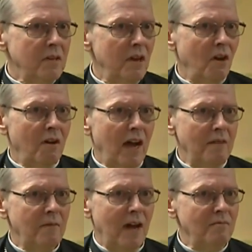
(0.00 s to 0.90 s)
you know,
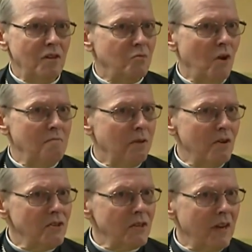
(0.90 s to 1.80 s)
I'm, I'm just one
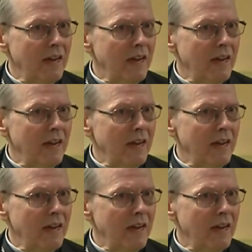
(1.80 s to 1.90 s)
person.